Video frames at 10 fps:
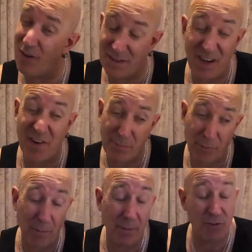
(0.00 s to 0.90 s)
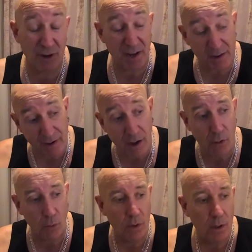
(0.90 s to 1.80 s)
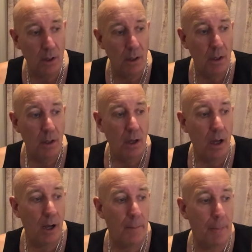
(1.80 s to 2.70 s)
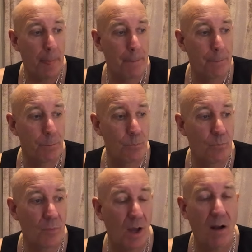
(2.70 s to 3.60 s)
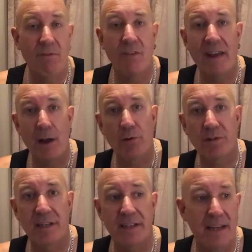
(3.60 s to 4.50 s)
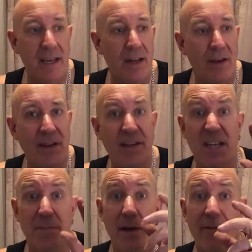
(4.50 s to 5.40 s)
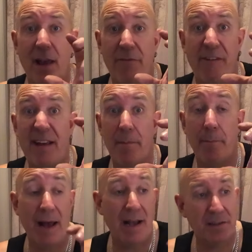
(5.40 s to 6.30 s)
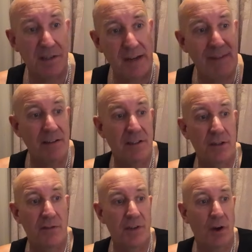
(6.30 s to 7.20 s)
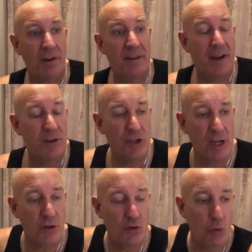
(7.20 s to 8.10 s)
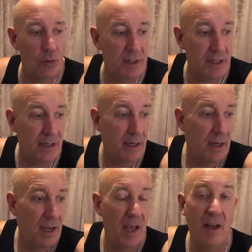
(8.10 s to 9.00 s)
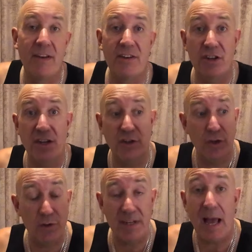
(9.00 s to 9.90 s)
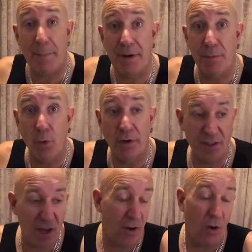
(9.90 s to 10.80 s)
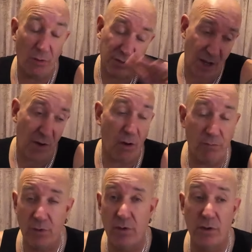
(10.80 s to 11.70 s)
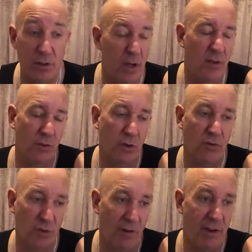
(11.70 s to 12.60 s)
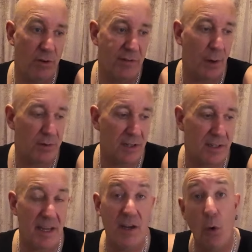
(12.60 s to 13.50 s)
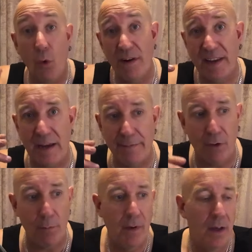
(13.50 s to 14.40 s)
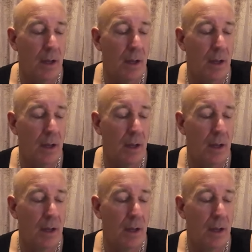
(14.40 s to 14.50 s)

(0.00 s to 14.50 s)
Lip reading: That's the only problem. Drill another hole, and run the LCD in, and then get some 3M pads. Stick that to the side of Nana's chest of drawers here, and then she can just use the app in the morning. Turn it on, turn it off. Using the LCD or the key fob.